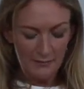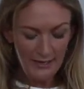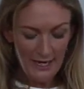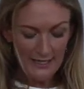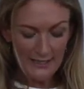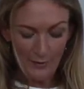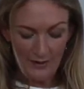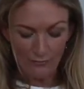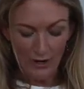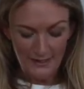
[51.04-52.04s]
But
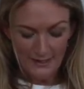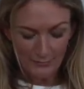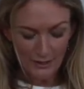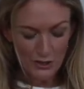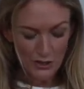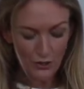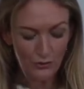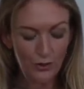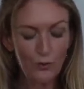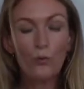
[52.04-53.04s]
anyway, right, I'm going to show
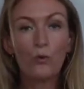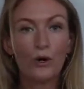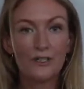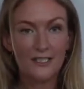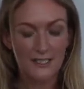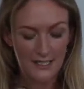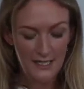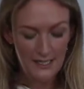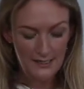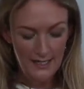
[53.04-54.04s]
you what
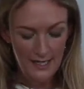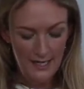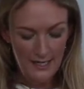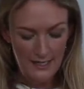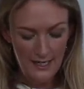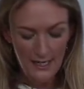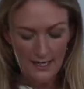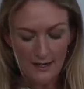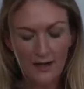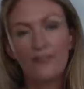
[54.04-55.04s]
is in
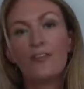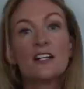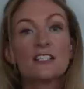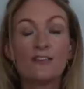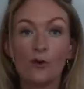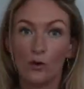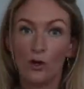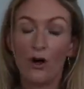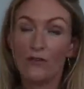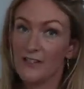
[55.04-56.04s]
here. First of
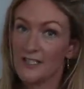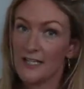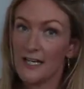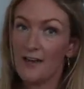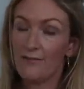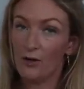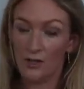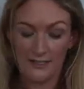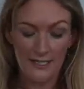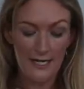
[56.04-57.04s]
all, obviously for
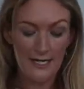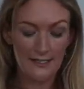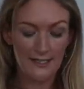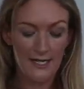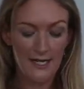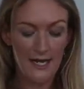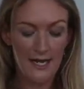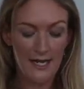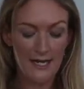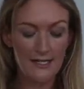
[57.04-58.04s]
holidays,
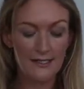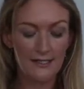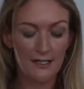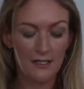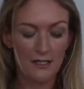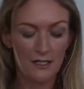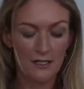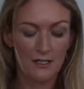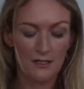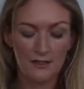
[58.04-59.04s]
is
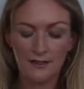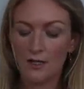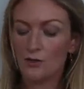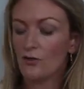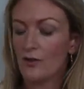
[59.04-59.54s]
sun